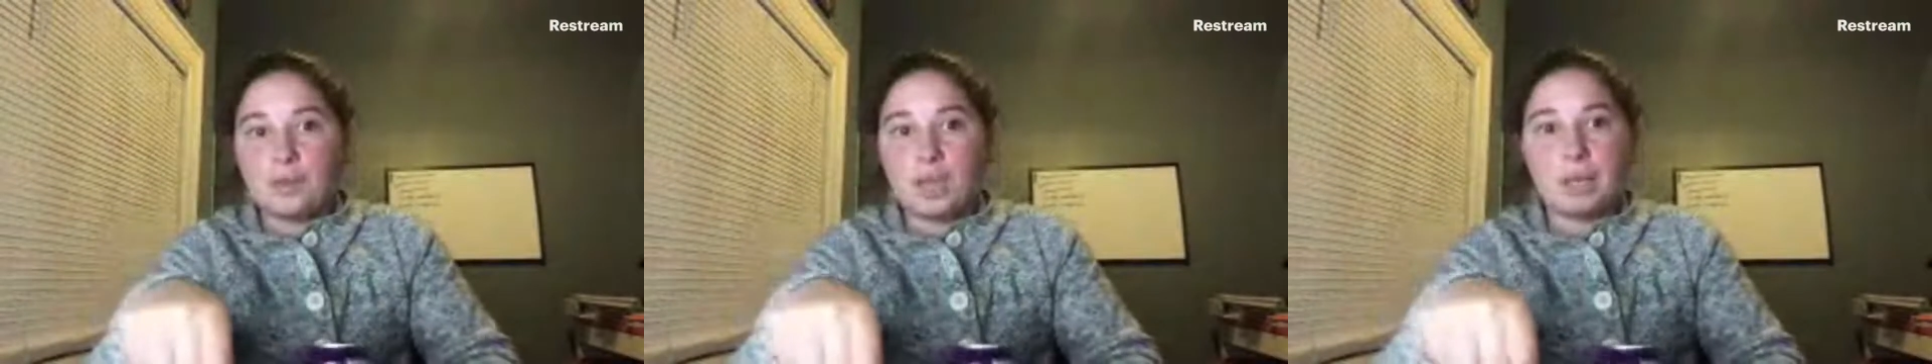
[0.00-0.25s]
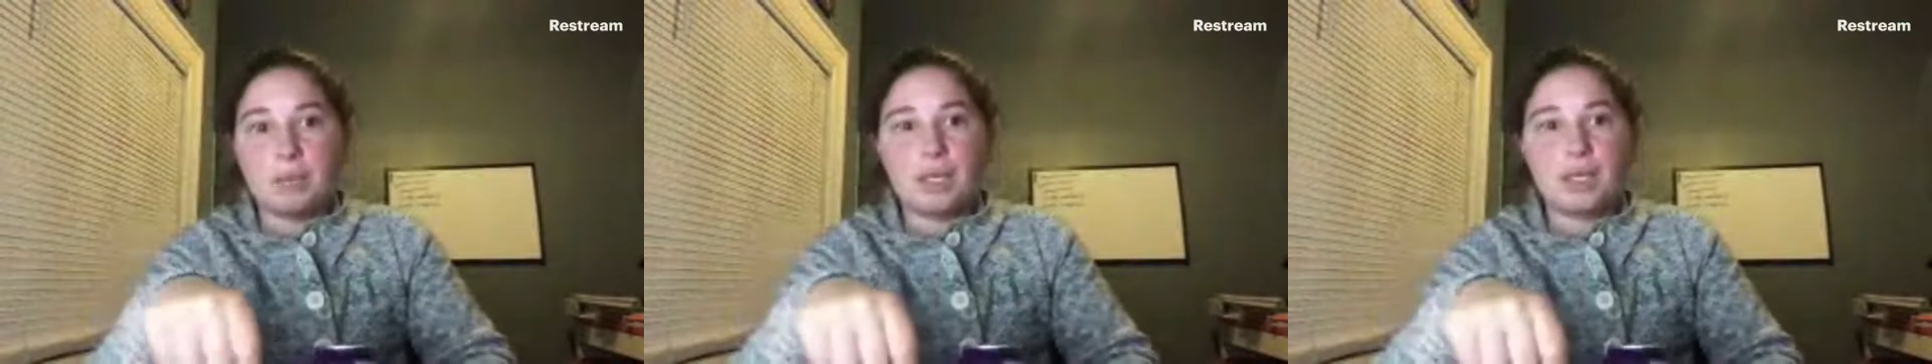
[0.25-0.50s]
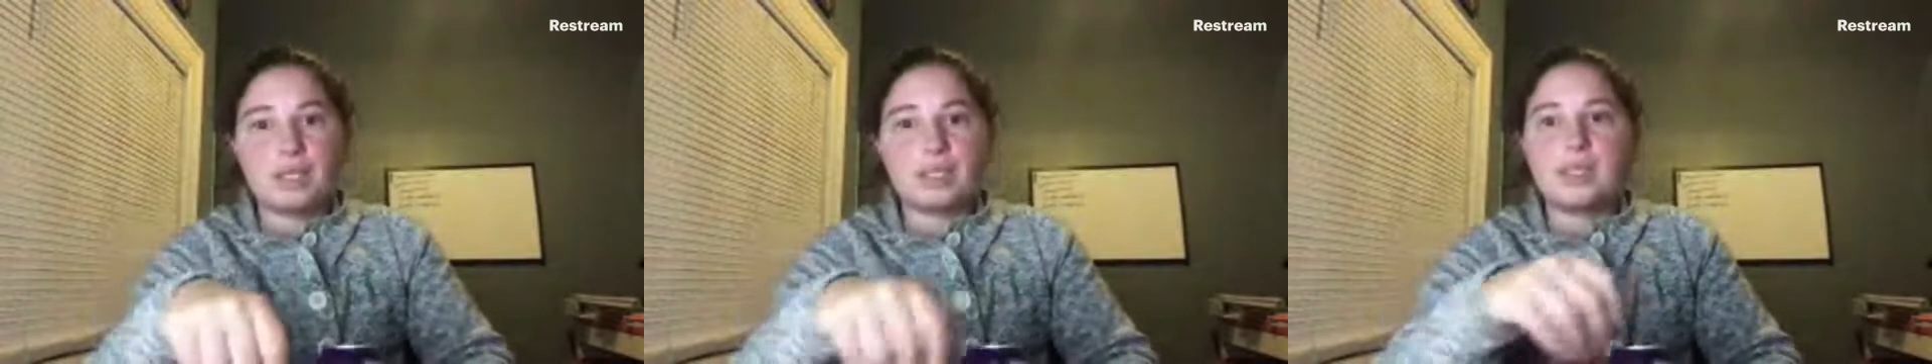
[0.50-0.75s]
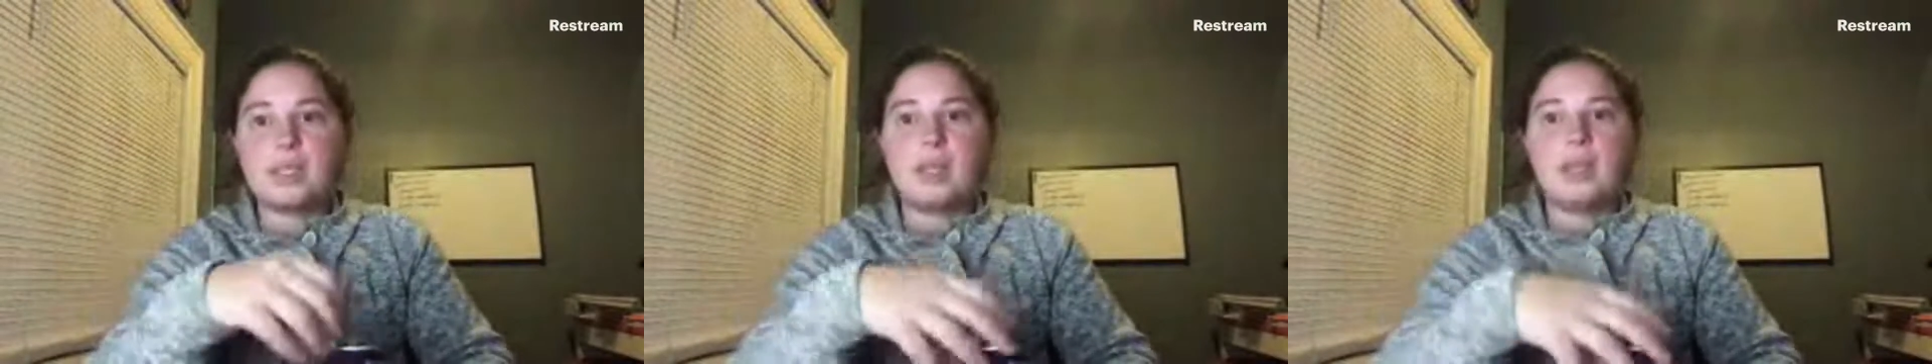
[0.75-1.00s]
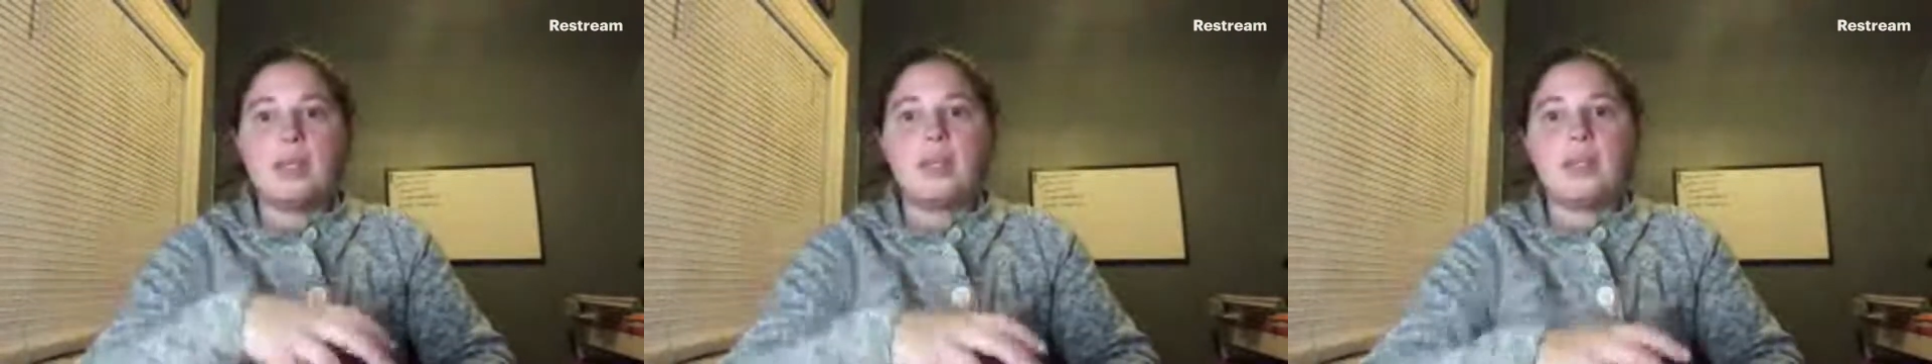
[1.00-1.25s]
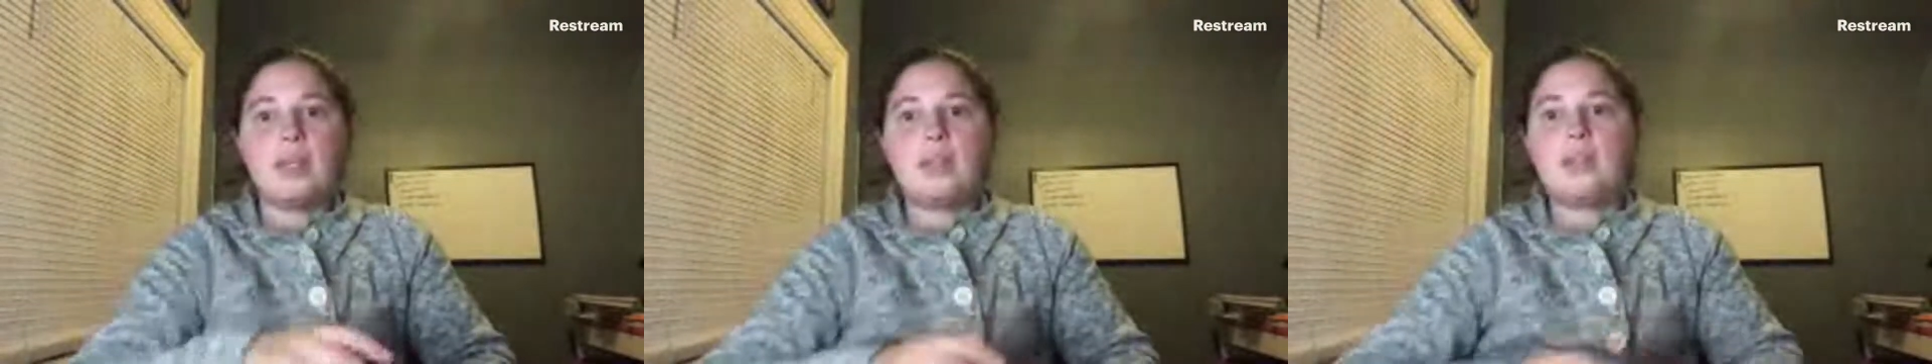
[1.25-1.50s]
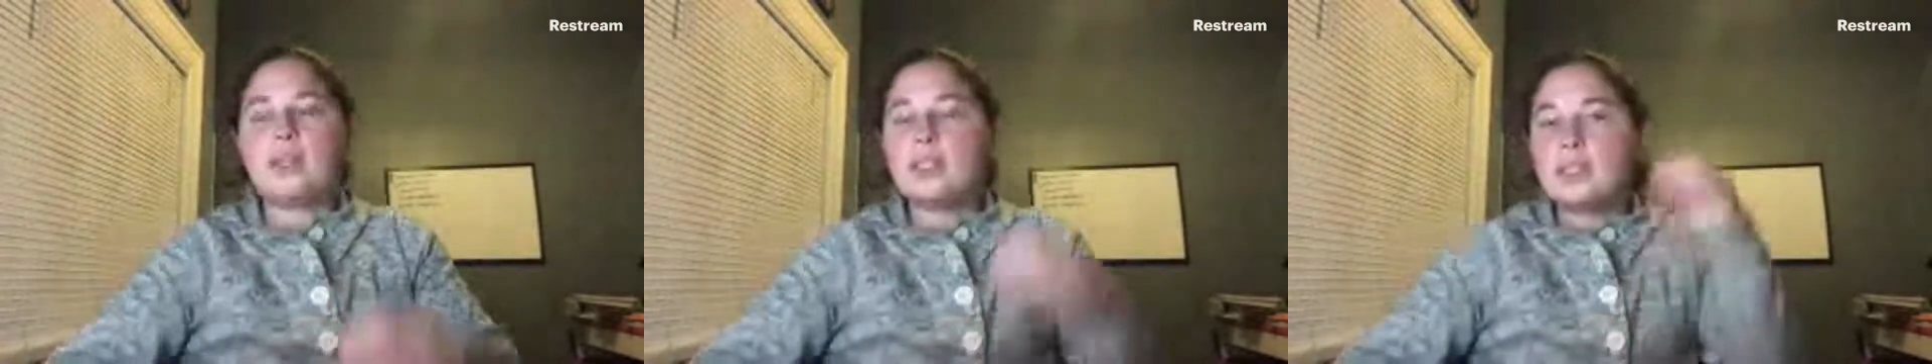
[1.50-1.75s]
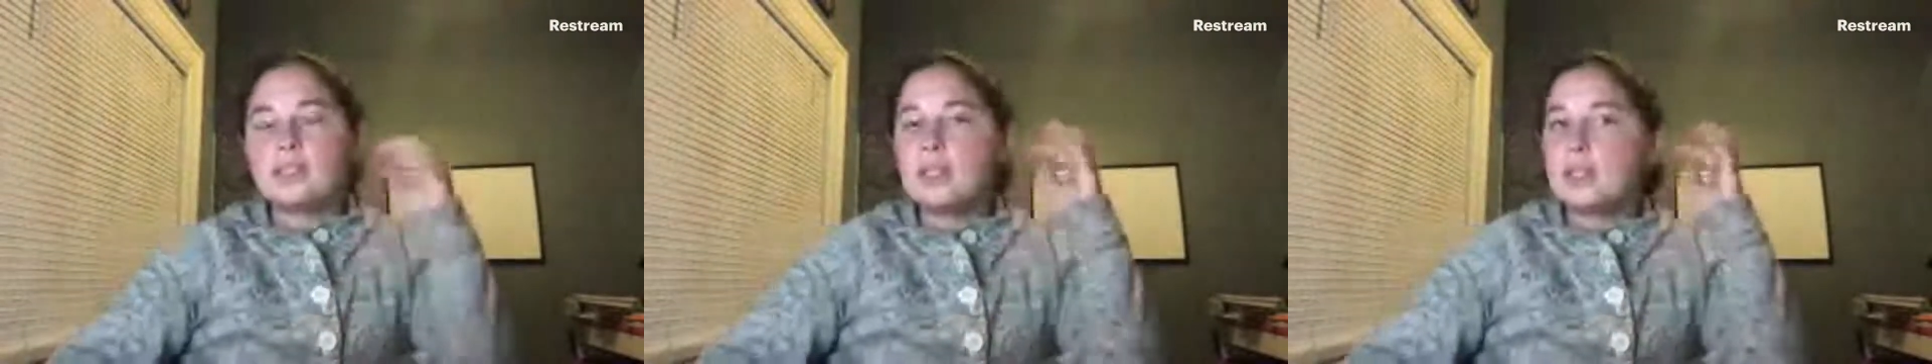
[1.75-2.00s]
okay, because
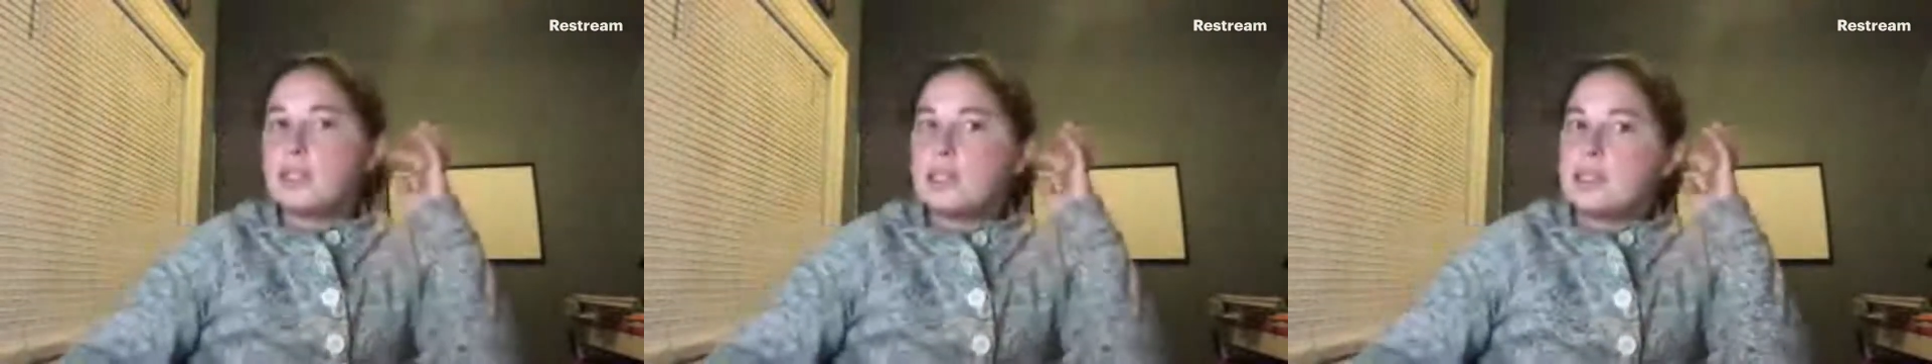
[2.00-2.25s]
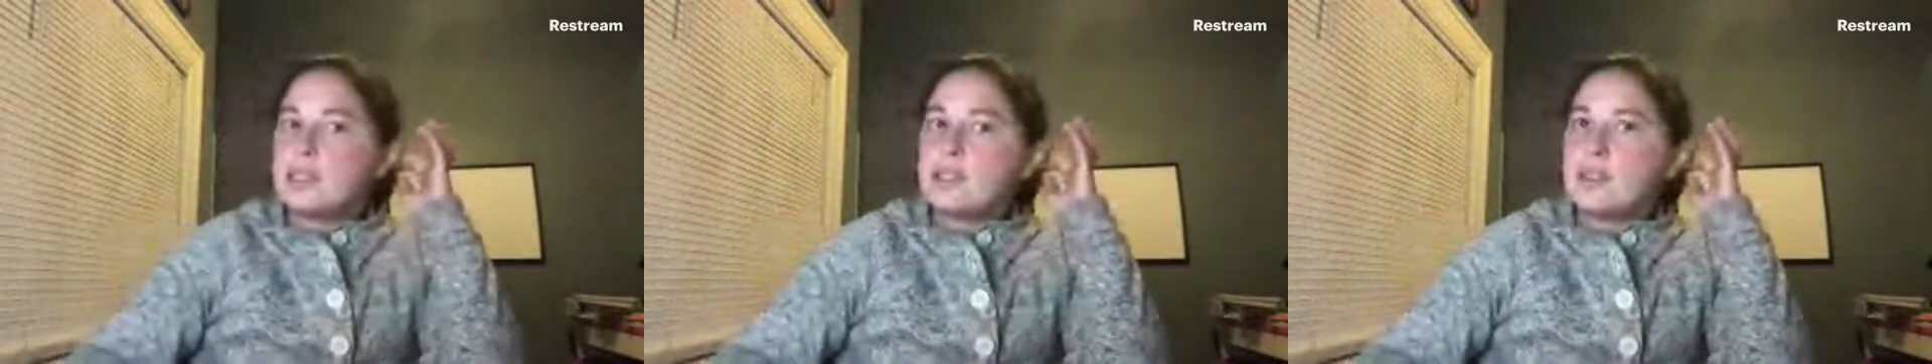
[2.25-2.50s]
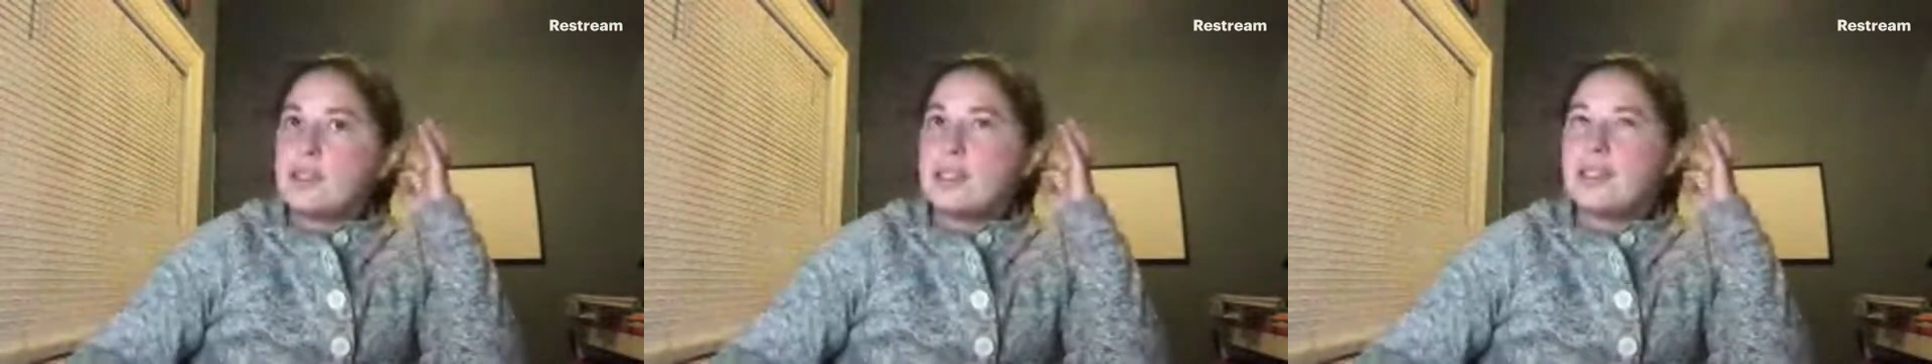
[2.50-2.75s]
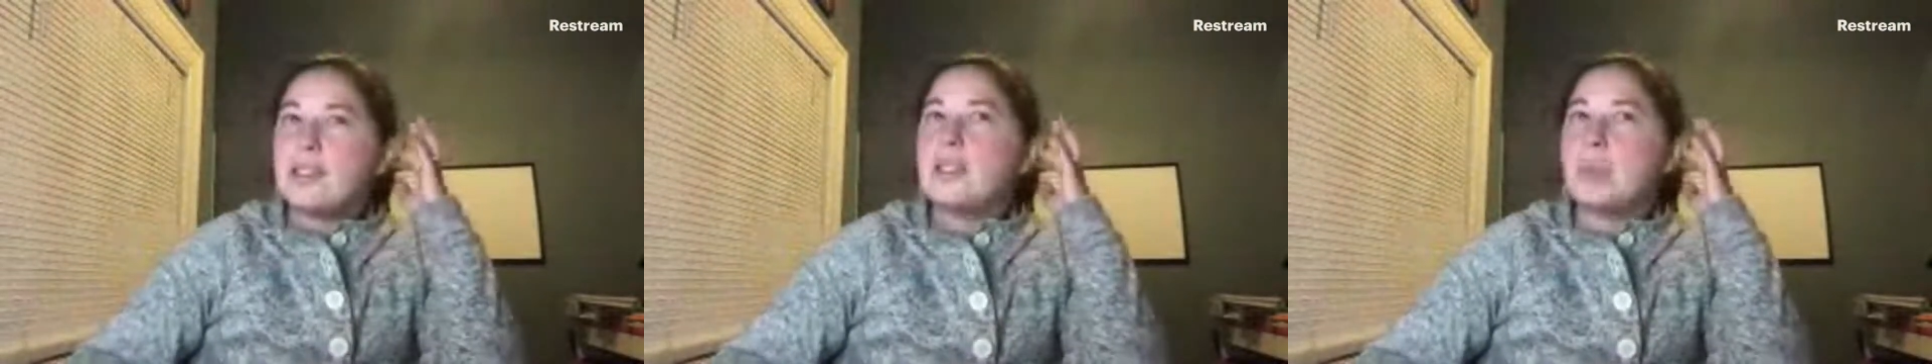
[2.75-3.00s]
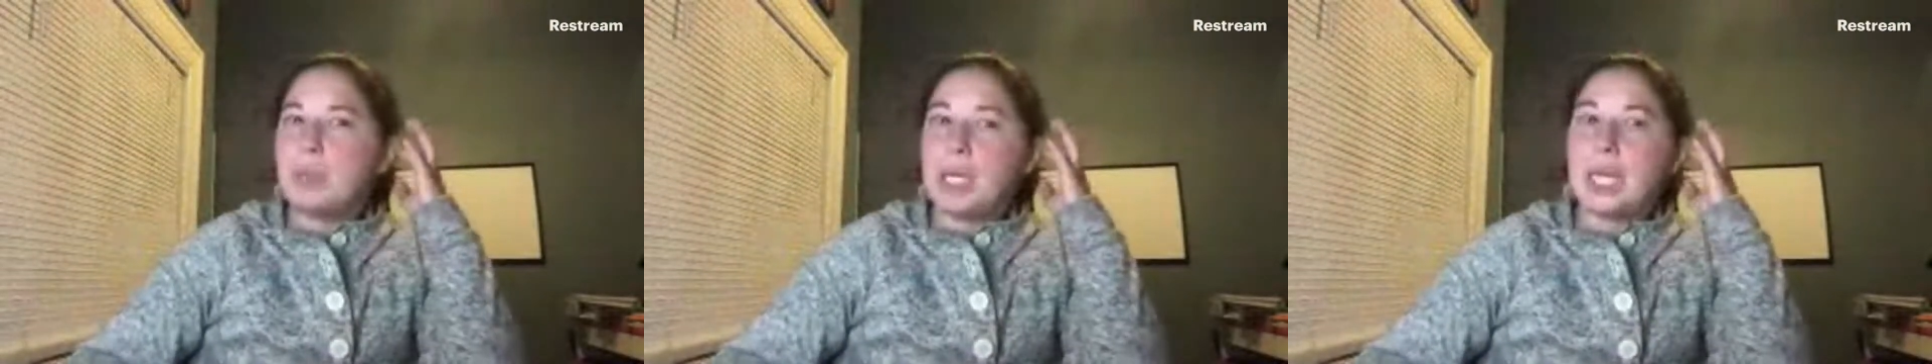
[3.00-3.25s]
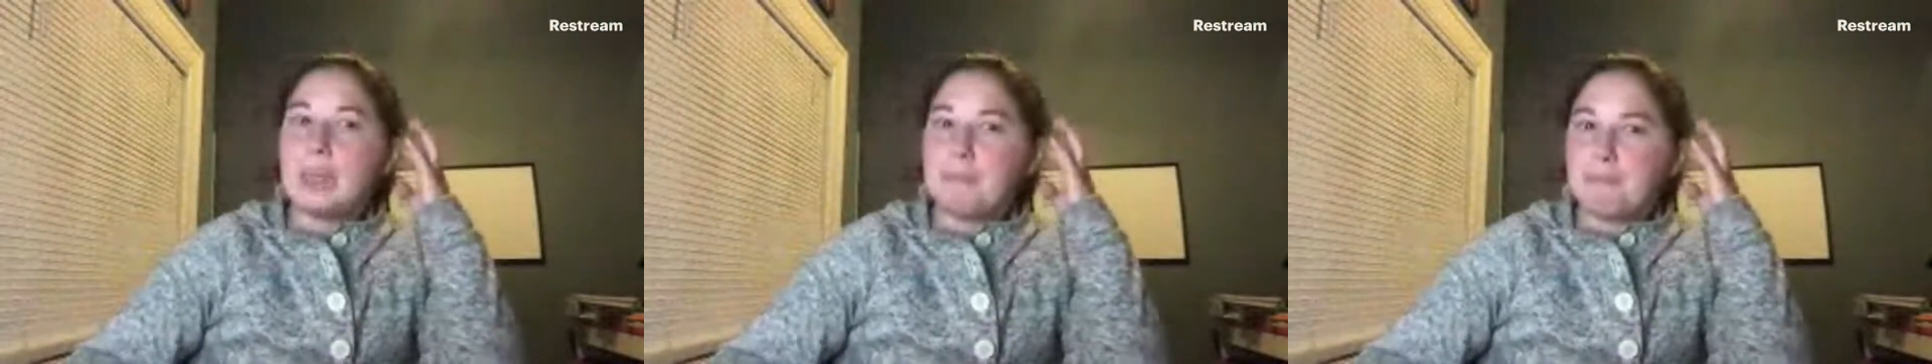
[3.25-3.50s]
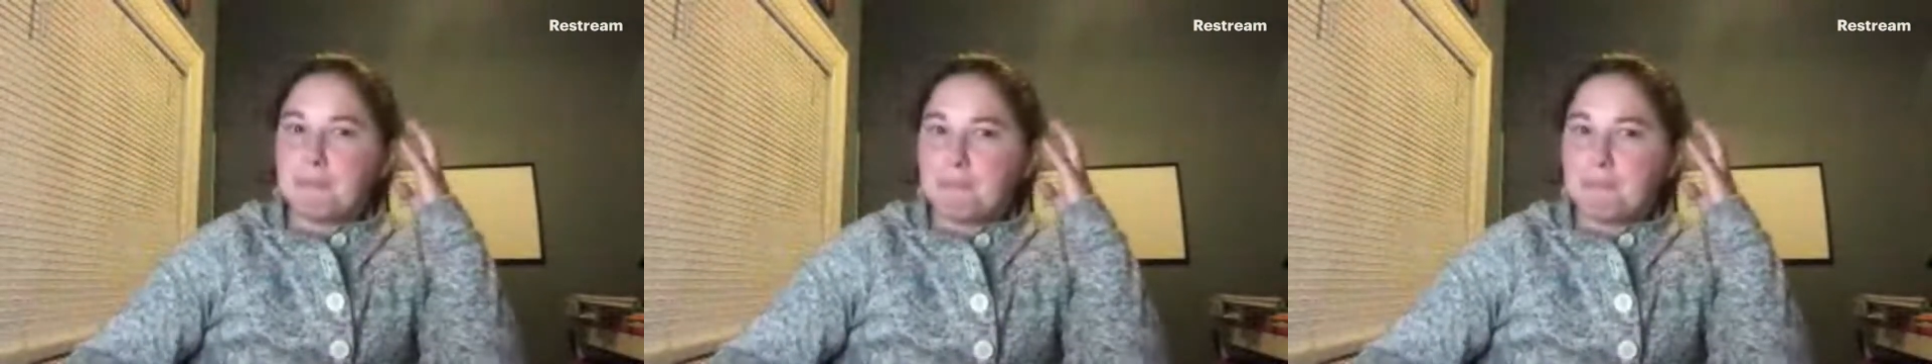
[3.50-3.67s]
this is the biggie.